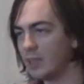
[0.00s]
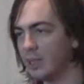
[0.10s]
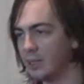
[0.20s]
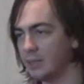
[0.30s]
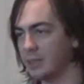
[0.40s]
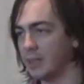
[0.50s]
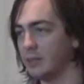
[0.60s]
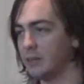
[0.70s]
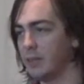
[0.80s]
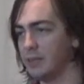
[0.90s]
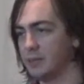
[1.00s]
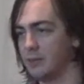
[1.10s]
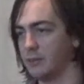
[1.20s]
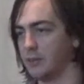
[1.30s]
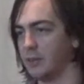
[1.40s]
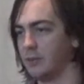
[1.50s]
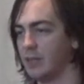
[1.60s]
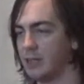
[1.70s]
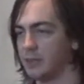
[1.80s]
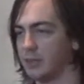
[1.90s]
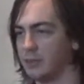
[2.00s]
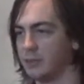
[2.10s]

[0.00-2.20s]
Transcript: I just got a little head start on you, that's all.